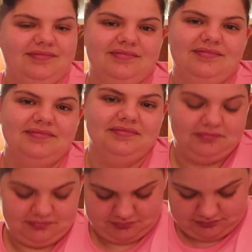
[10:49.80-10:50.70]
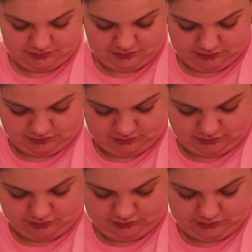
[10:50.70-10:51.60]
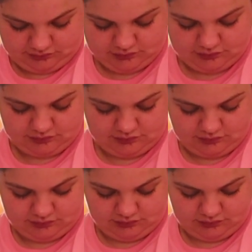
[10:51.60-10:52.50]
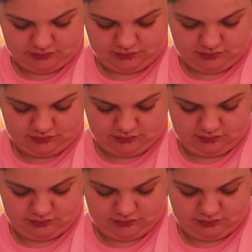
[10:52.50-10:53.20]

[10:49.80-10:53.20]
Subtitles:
This person isn't speaking.